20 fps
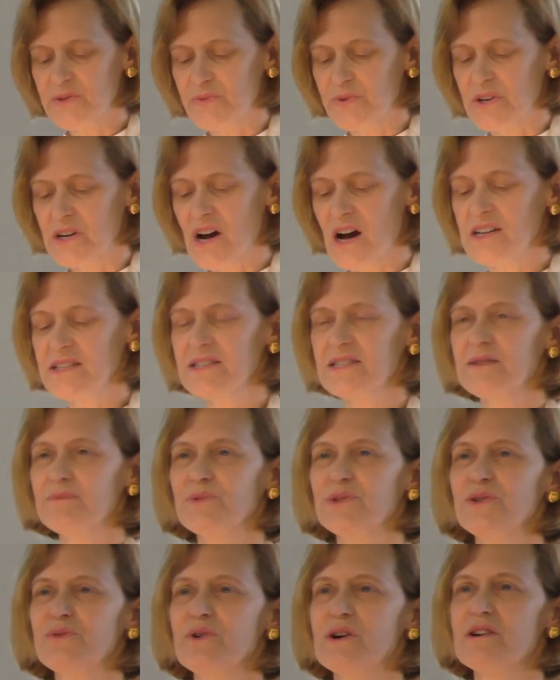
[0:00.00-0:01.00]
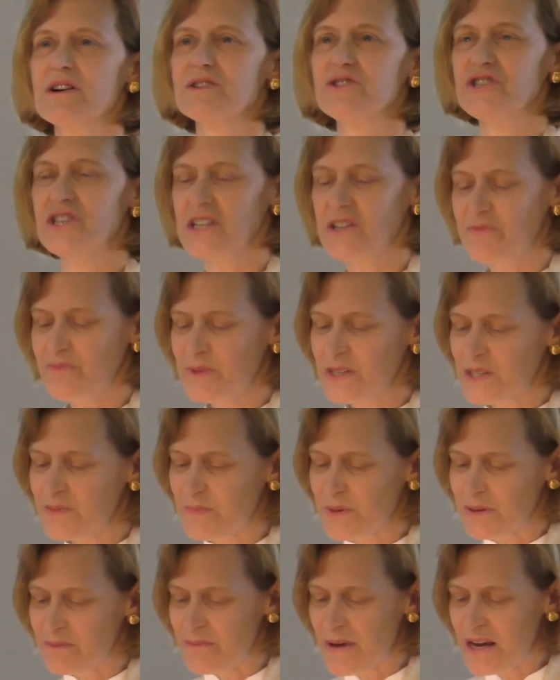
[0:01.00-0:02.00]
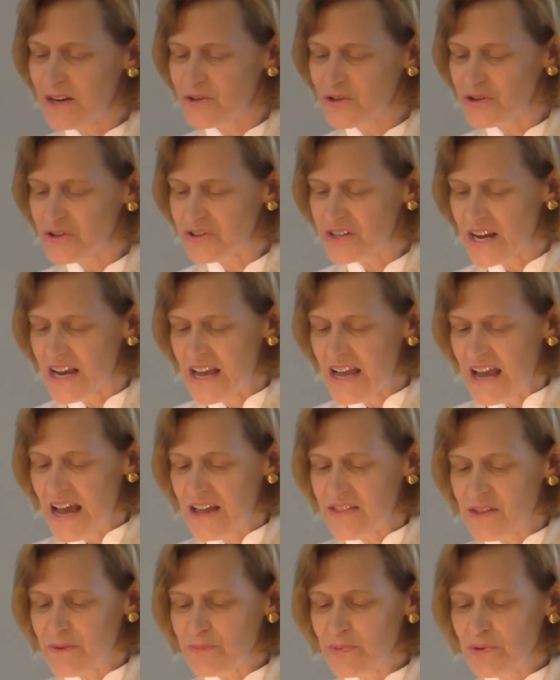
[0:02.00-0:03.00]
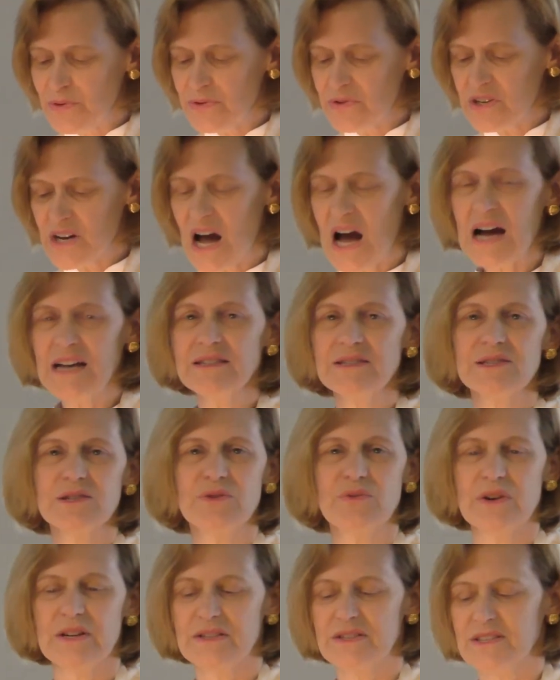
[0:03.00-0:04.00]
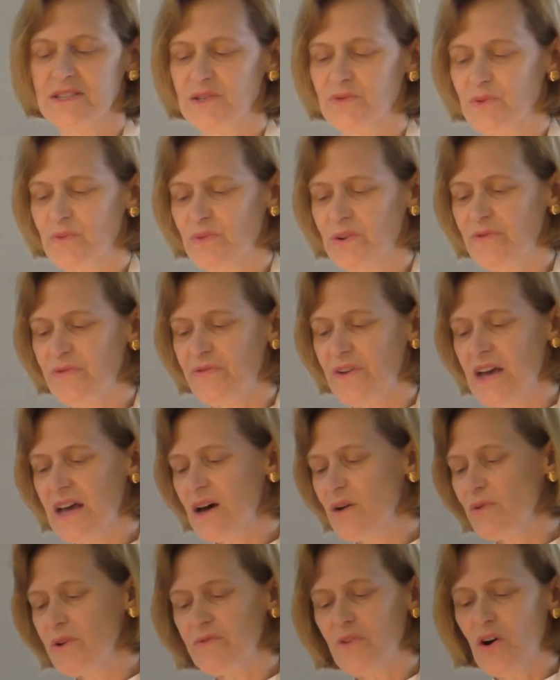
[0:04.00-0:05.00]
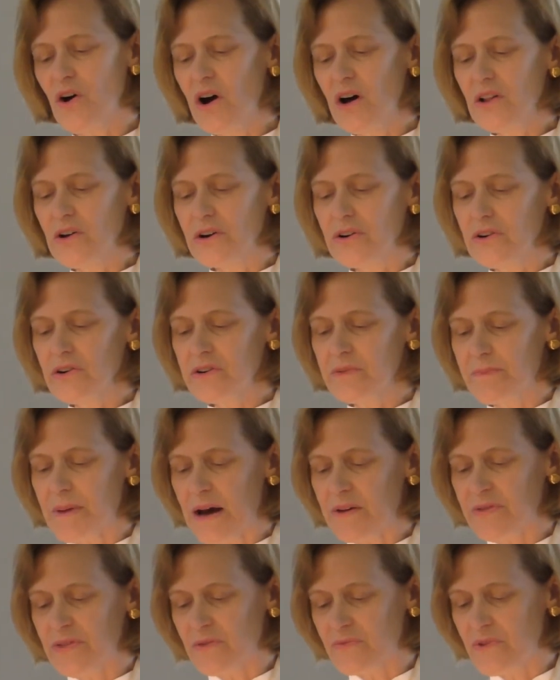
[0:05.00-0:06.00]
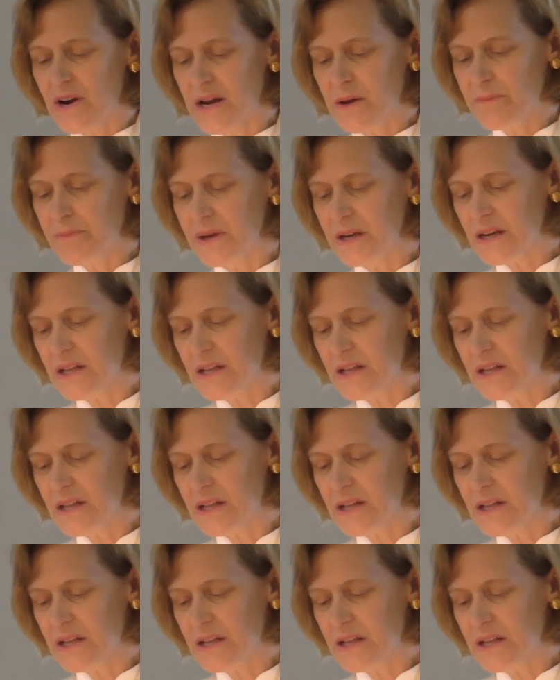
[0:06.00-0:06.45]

We're accustomed to our achievements being measured and the brutal consequences when we fail. We've all heard about the rampant